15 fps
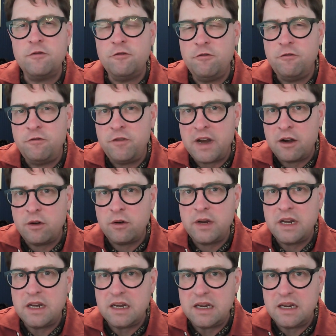
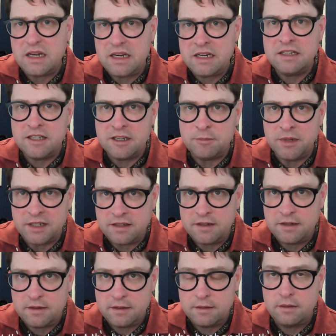very intimate